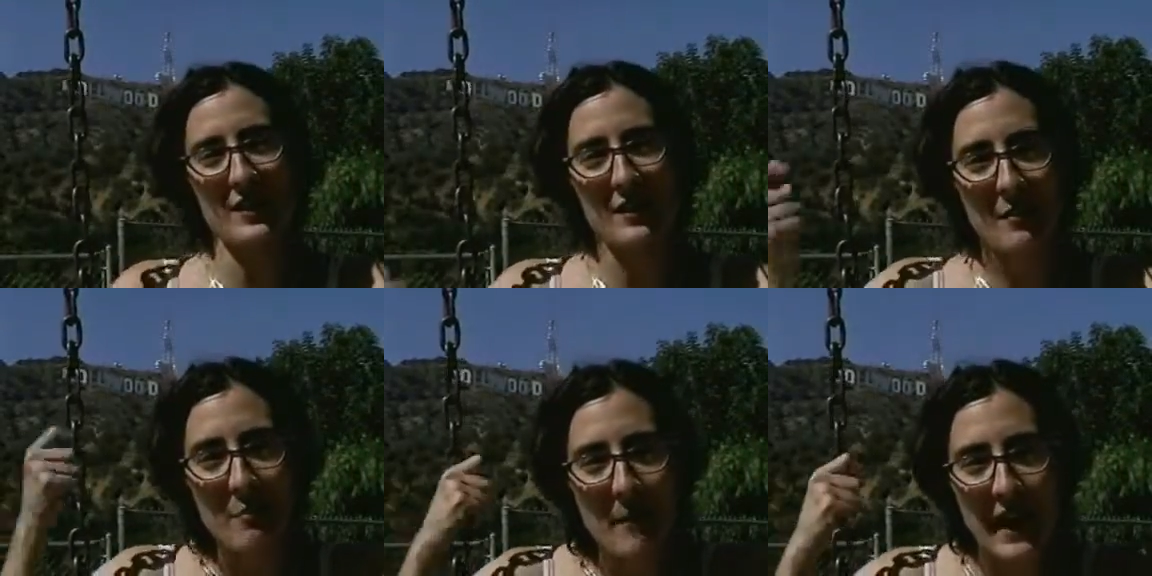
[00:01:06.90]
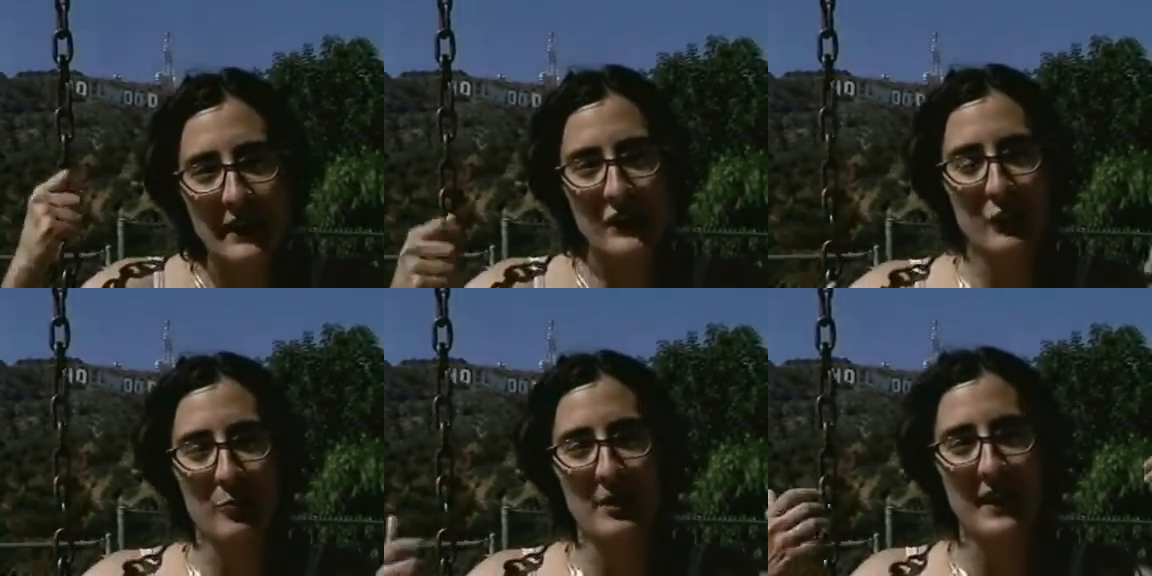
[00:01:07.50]
on a mask
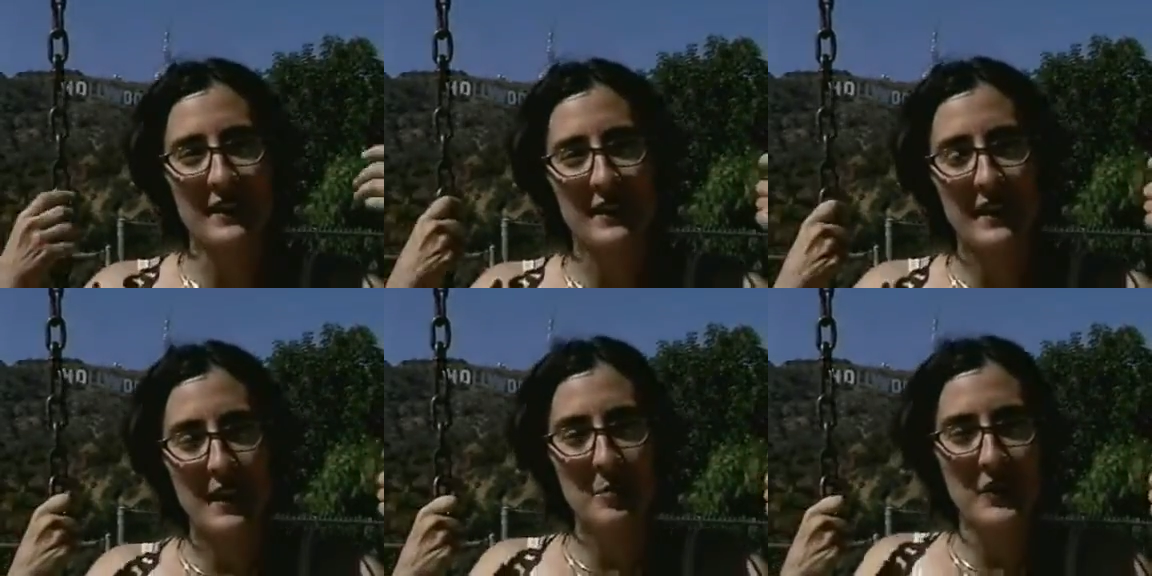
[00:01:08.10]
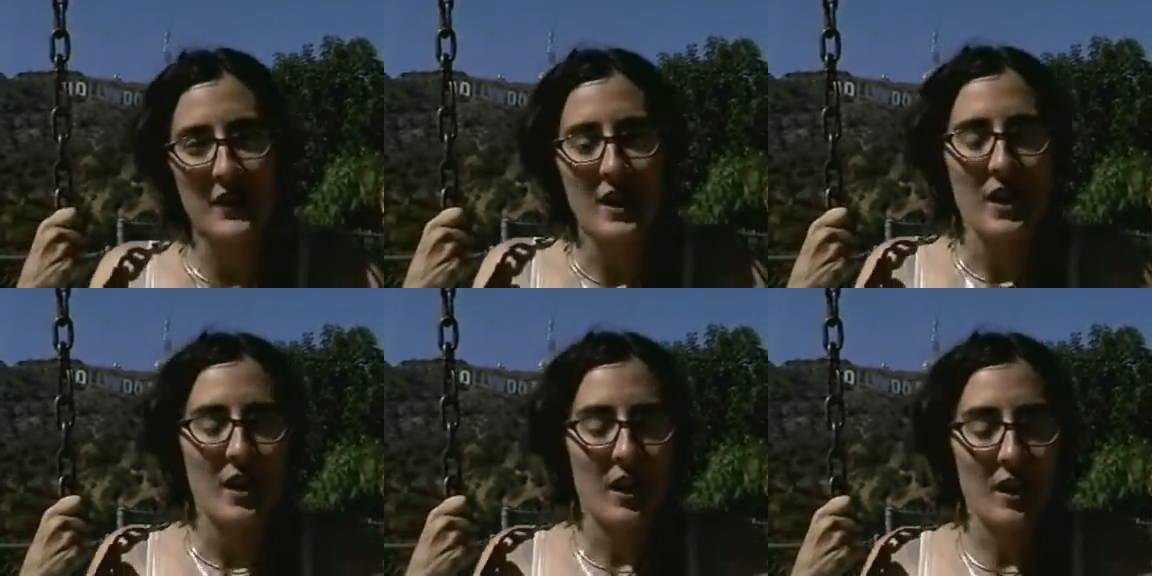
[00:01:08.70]
for Planet of the Apes.
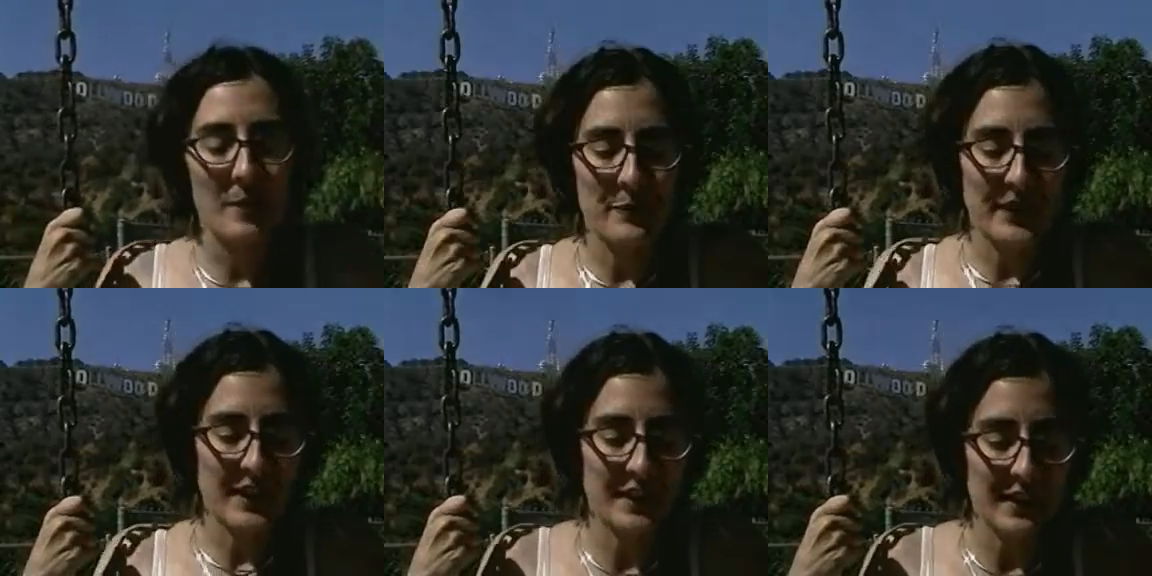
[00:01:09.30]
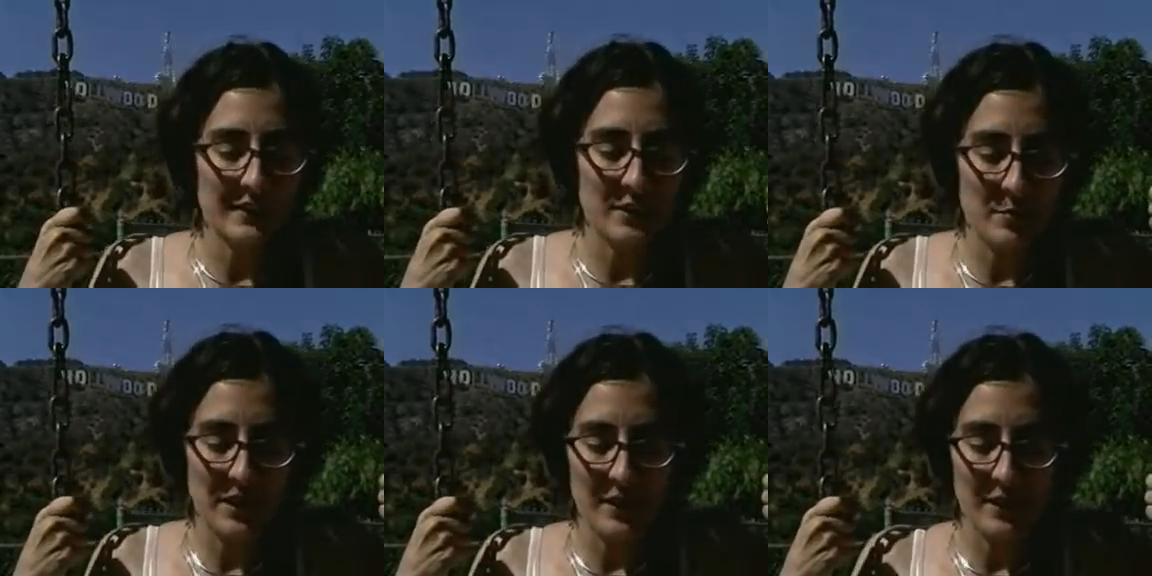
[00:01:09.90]
Um, I didn't get to
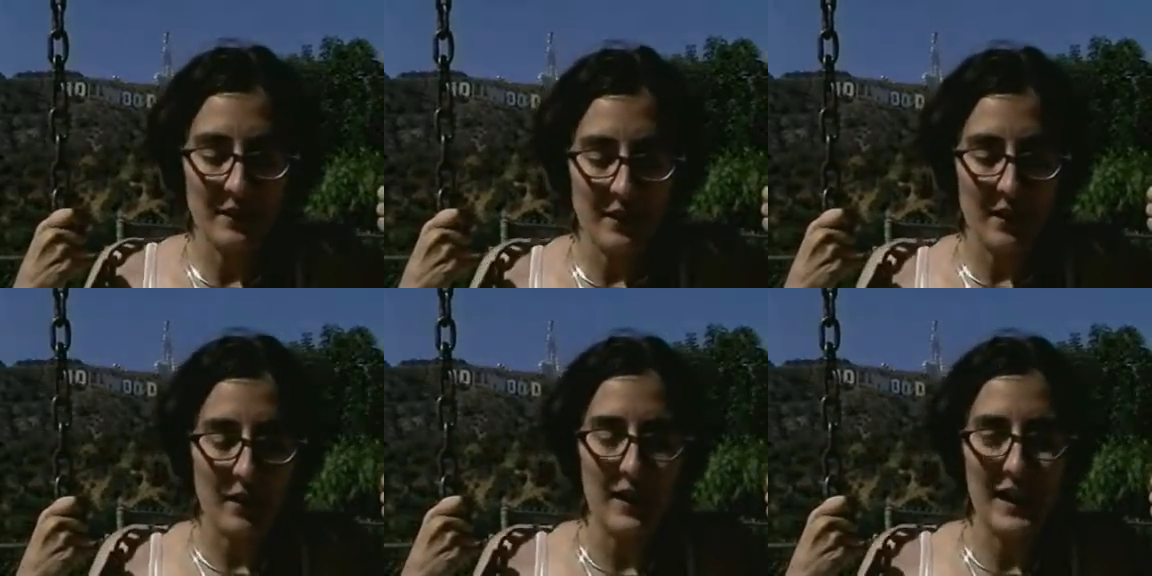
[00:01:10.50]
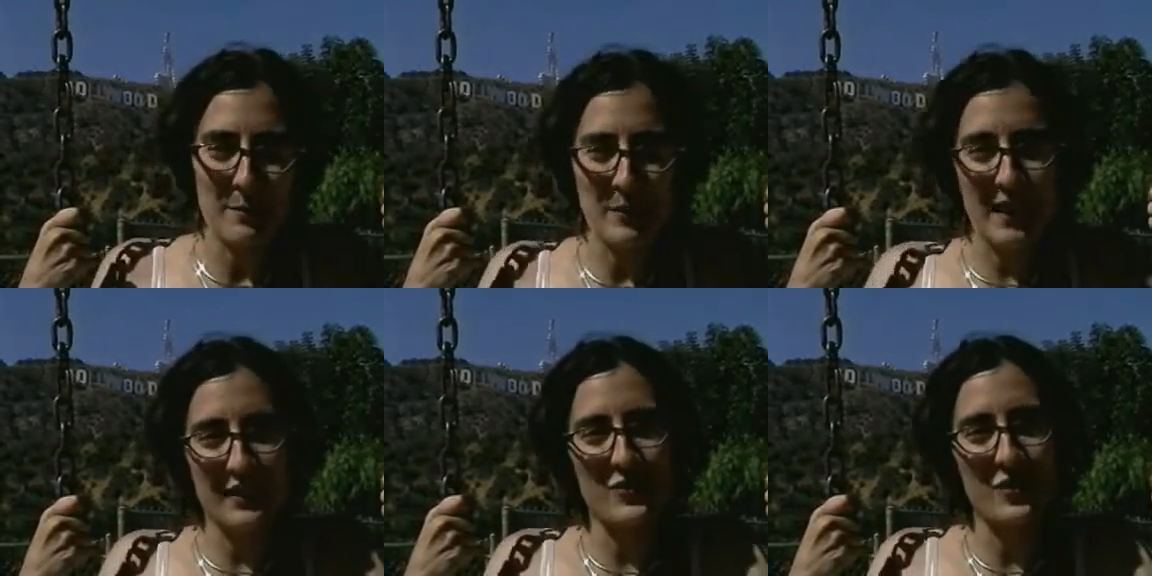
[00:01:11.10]
be an ape
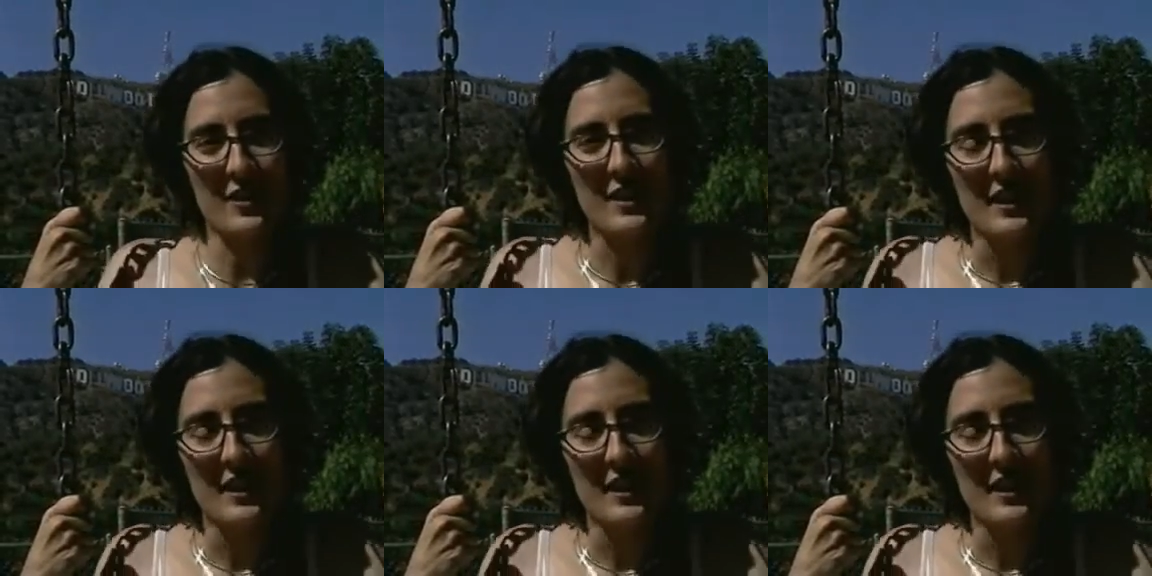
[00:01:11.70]
extra,